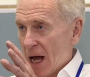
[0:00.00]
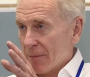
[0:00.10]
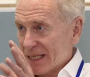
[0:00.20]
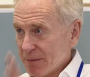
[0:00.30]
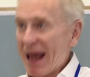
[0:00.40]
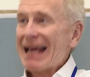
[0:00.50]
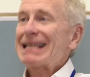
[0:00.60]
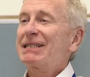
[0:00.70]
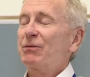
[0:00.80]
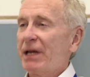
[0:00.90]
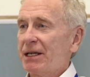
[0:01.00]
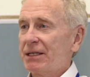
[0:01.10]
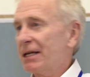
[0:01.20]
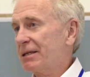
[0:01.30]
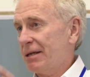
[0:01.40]
space, we
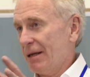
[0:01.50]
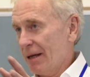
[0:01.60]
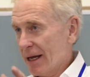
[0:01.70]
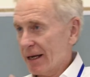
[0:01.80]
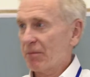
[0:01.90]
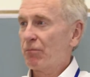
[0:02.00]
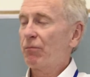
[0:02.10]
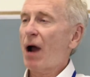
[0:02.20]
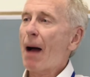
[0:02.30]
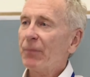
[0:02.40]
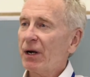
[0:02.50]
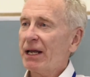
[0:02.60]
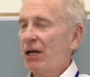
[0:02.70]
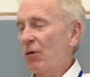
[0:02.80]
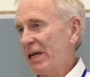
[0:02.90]
exist in
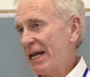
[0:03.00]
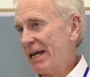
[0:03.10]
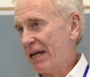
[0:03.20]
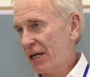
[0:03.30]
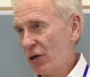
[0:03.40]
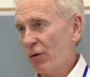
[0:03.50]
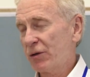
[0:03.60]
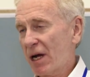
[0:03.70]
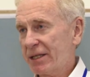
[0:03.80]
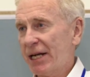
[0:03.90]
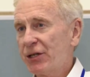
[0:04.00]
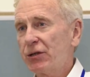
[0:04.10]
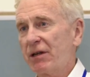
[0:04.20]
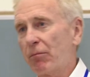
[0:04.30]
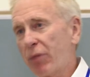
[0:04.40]
property, we need to address the
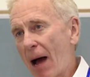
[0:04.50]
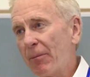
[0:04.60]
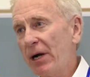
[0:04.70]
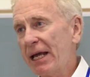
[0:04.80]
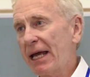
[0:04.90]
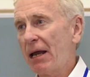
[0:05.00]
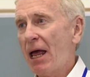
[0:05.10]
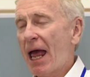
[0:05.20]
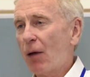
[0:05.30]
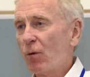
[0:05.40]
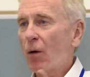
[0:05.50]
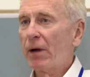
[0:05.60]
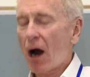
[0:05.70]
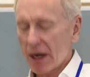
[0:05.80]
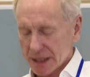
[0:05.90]
issues of property and where
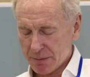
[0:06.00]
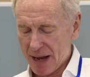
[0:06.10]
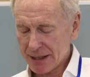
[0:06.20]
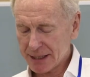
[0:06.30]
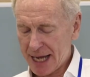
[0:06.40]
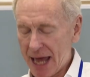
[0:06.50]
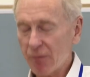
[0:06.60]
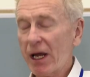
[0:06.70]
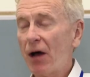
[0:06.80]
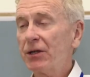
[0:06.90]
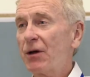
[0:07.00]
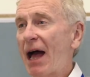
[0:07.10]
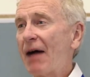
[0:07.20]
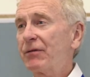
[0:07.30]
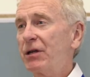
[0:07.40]
we are in space. And we also
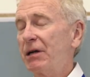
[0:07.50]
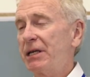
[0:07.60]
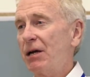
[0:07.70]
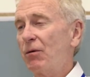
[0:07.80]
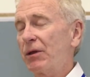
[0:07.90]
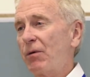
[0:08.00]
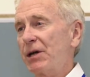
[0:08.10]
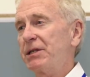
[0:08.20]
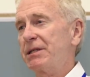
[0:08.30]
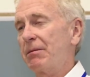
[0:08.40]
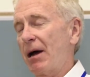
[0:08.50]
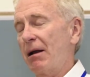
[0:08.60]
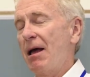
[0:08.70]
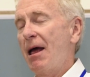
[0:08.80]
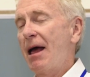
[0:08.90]
have to deal with questions about
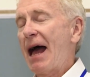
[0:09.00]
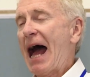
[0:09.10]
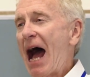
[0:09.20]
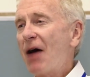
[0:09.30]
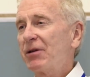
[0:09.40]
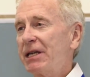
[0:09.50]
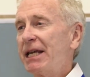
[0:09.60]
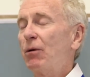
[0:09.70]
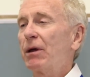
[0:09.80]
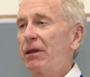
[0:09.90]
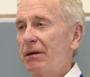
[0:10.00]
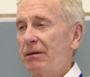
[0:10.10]
how to deal with